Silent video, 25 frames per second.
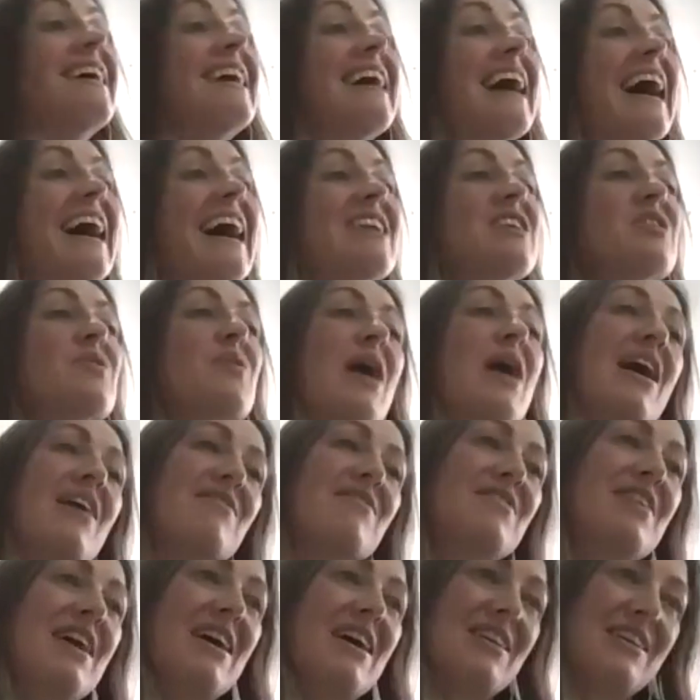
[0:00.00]
And you
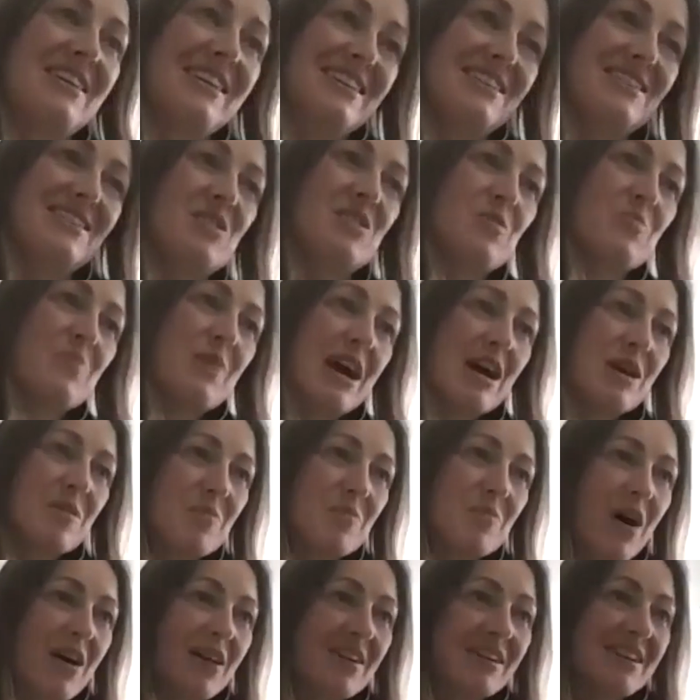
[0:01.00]
have that in your back
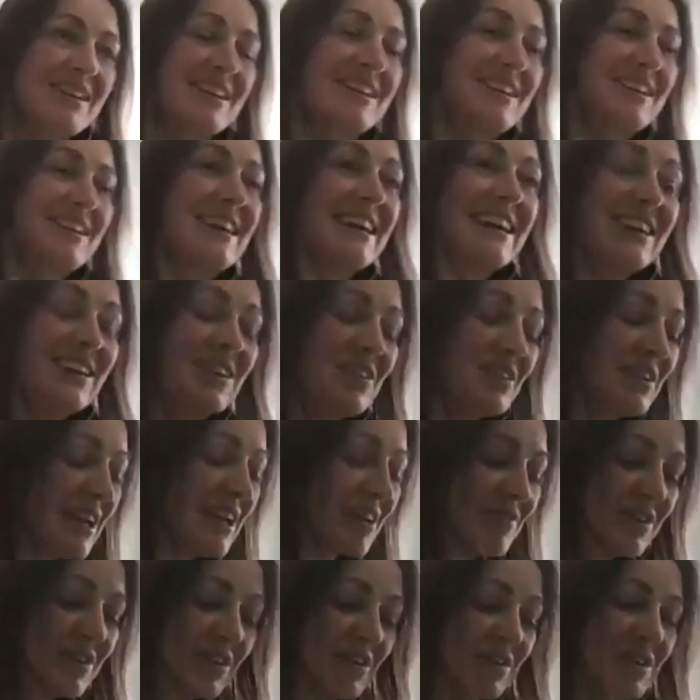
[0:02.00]
pocket, and you're
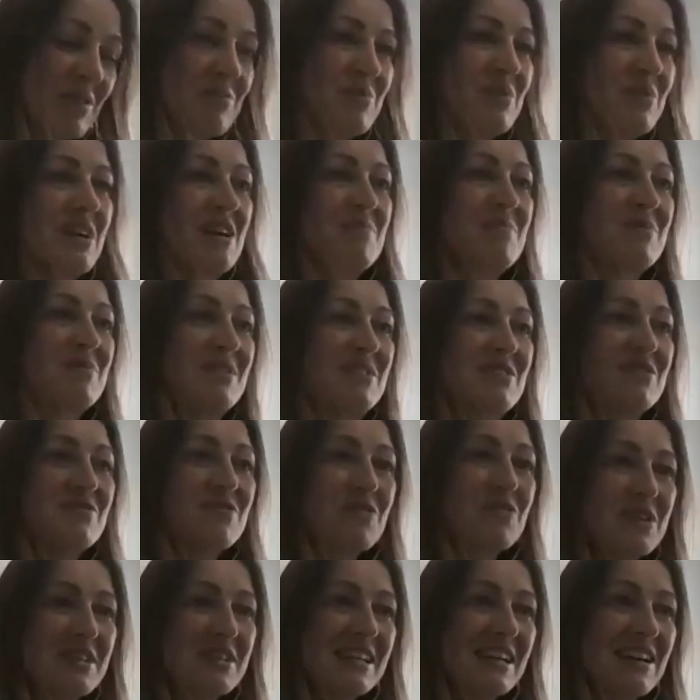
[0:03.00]
never going to be able to
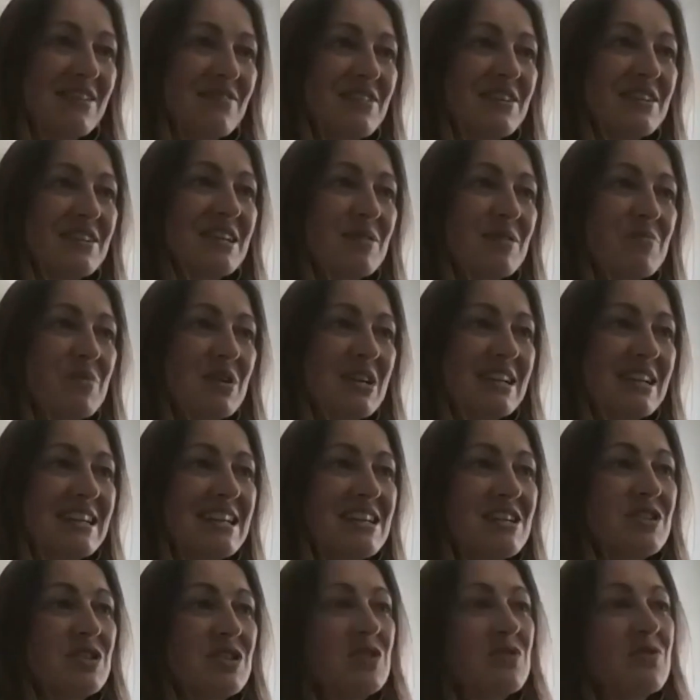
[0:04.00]
foresee everything, but at
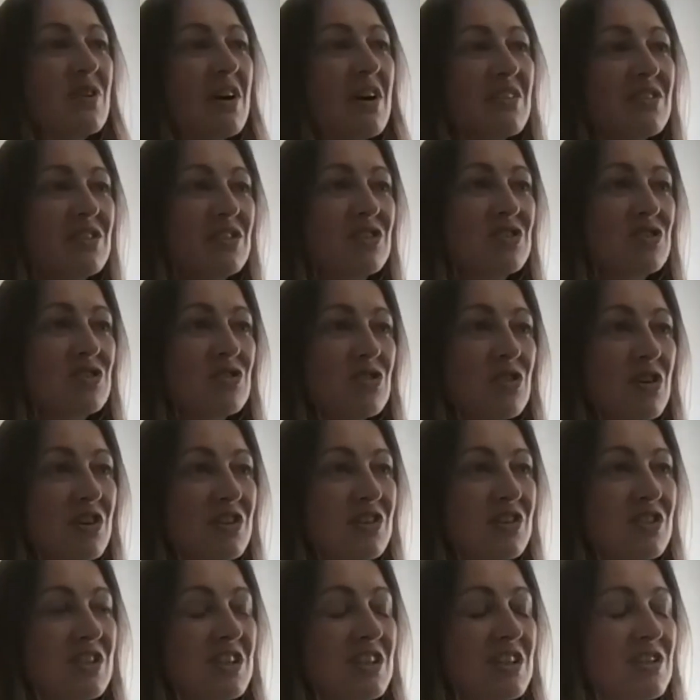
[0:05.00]
least you've got the
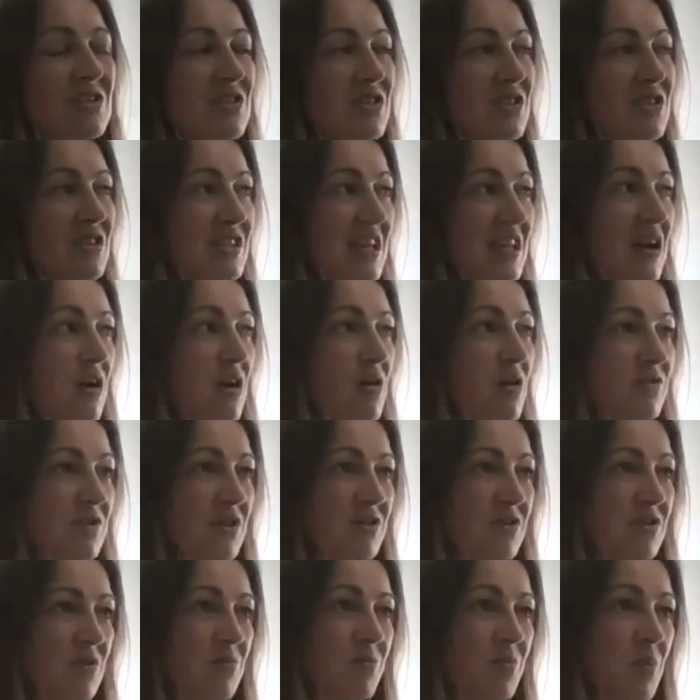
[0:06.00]
trust in yourselves
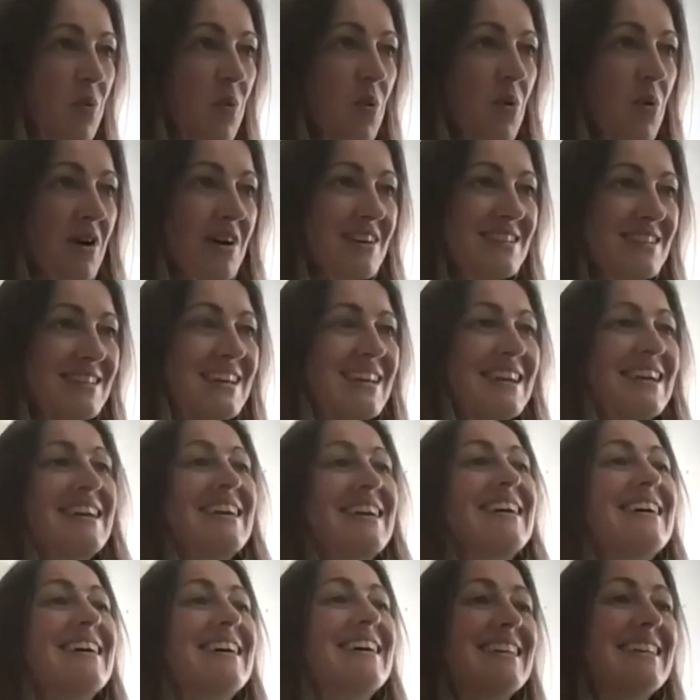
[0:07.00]
as a board
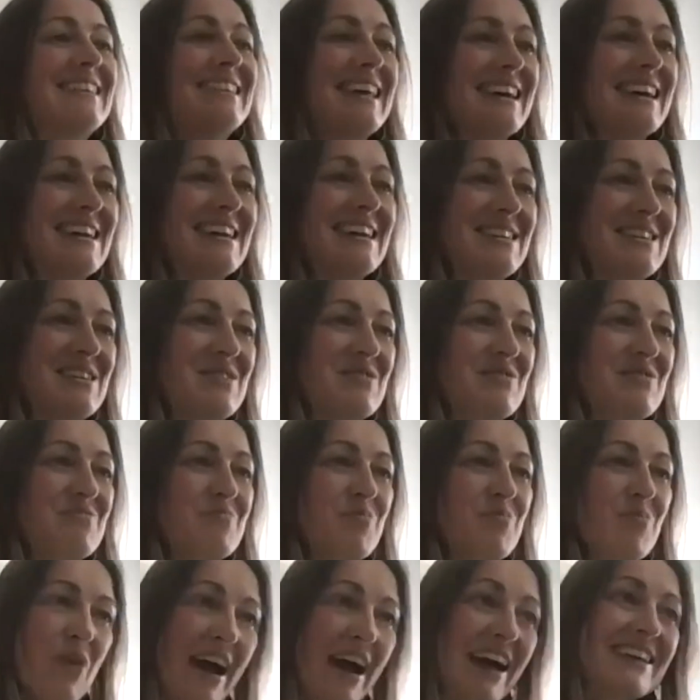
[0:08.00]
that you've
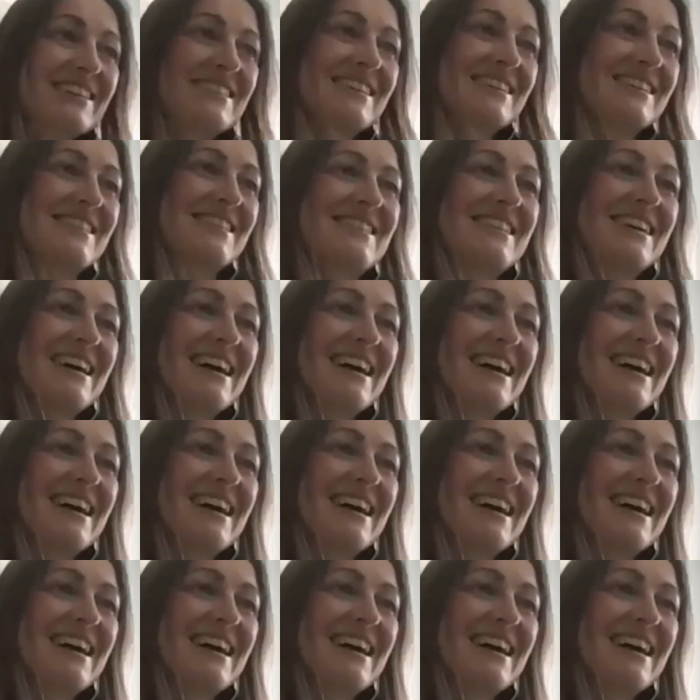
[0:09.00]
practiced